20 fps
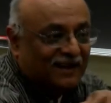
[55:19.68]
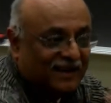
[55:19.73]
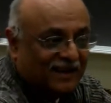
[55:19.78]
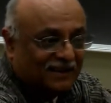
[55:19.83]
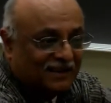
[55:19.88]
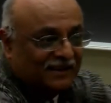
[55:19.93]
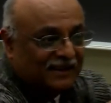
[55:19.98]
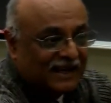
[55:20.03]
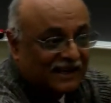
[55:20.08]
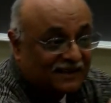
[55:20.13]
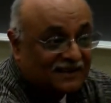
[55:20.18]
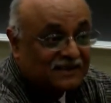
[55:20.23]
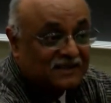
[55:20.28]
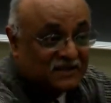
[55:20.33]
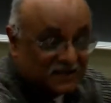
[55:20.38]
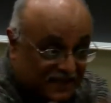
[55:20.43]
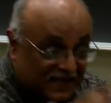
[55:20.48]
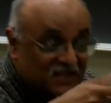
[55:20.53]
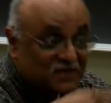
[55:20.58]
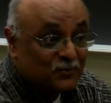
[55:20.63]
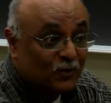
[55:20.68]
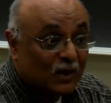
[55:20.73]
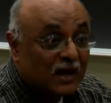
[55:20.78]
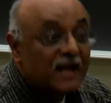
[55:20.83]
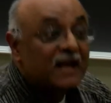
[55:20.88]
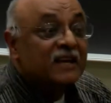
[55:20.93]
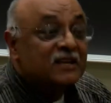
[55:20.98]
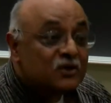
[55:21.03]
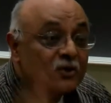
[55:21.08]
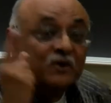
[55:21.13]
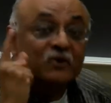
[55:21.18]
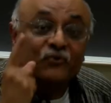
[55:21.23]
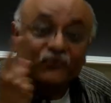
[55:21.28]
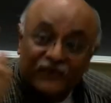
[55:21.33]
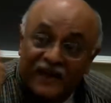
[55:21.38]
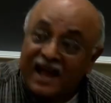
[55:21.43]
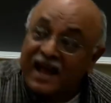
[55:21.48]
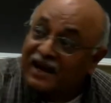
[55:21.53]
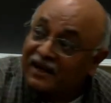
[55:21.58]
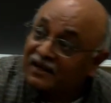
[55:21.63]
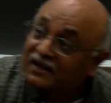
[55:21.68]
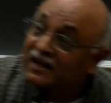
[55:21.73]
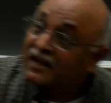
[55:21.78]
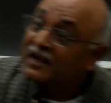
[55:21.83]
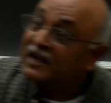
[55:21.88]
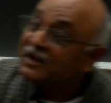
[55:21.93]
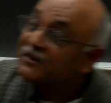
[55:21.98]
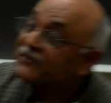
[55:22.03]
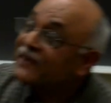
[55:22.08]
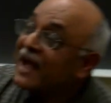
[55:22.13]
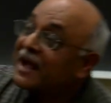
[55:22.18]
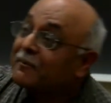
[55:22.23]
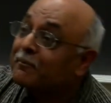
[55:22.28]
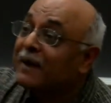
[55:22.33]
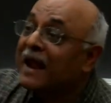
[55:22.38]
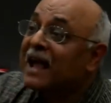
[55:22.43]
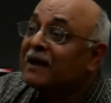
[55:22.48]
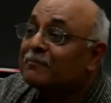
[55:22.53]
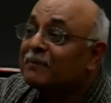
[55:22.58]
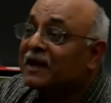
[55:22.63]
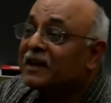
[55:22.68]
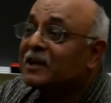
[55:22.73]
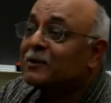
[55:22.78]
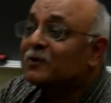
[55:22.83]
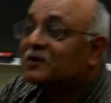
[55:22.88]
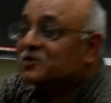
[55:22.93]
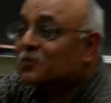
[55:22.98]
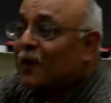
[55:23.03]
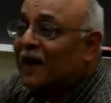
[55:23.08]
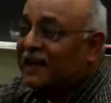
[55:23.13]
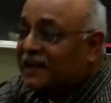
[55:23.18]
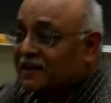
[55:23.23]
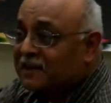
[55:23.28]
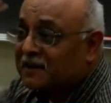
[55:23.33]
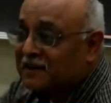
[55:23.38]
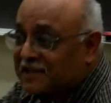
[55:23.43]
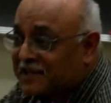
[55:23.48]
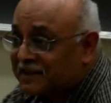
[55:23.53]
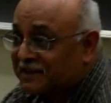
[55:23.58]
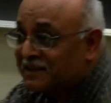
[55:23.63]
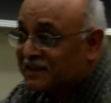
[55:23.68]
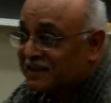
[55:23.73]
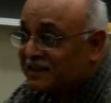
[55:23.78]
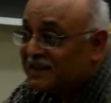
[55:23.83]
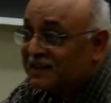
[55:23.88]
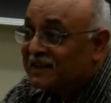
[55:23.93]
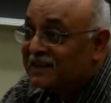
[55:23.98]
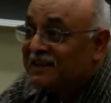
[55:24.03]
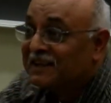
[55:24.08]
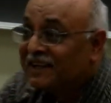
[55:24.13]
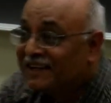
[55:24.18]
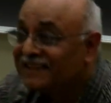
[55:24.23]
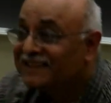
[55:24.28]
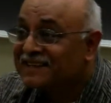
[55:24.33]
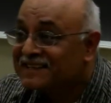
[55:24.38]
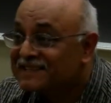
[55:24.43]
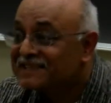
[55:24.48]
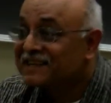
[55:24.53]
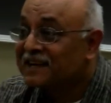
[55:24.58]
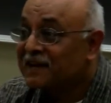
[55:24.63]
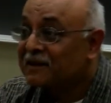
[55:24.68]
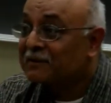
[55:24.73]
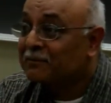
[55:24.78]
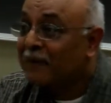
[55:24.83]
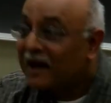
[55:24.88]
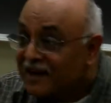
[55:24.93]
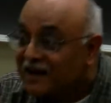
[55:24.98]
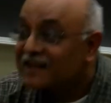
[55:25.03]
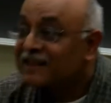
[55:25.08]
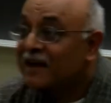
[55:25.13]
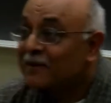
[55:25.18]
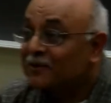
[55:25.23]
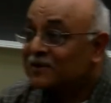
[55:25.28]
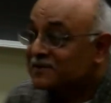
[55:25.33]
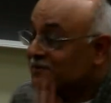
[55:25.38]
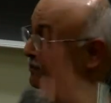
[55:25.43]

get, get, get small. So, in fact, in fact, black money was whitened in this thing. Money that was